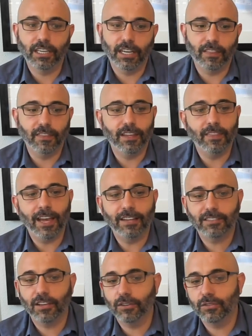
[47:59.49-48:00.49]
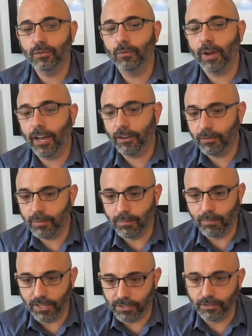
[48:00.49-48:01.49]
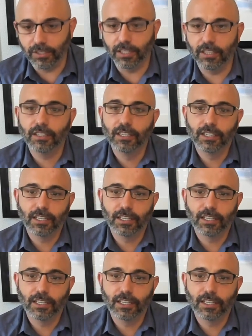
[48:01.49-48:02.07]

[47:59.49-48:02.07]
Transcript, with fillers: And then that tells you how to be measuring it.